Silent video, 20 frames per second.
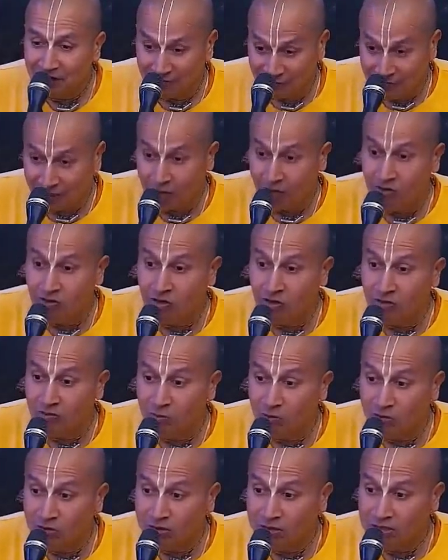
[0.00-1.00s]
He fell on
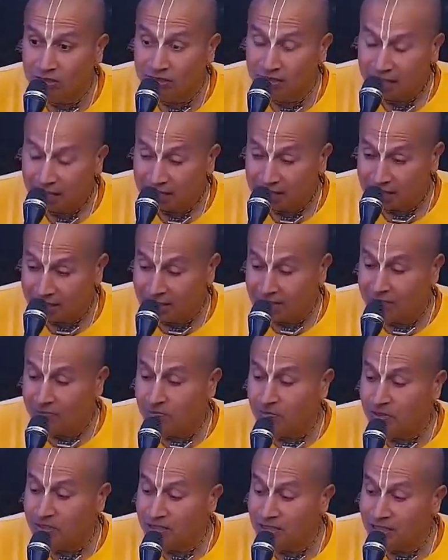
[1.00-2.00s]
that book, and then he
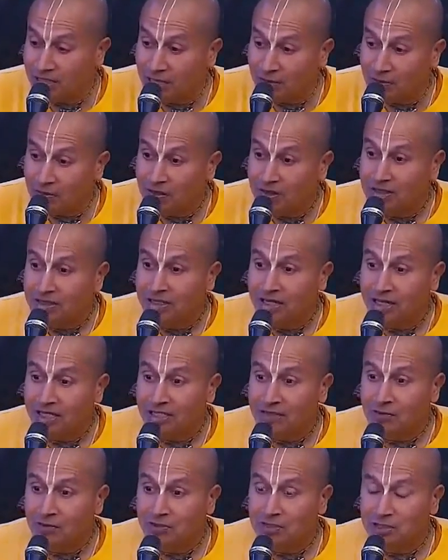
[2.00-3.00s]
picked it up,
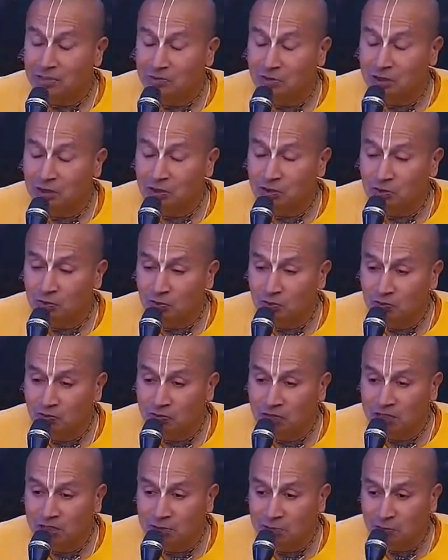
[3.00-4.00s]
and there was this Vishnu,
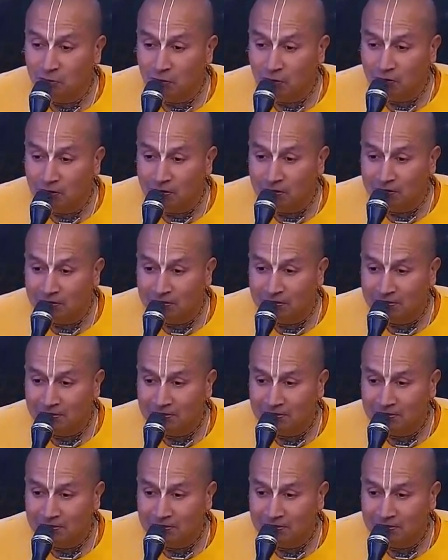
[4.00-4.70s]
peaceful.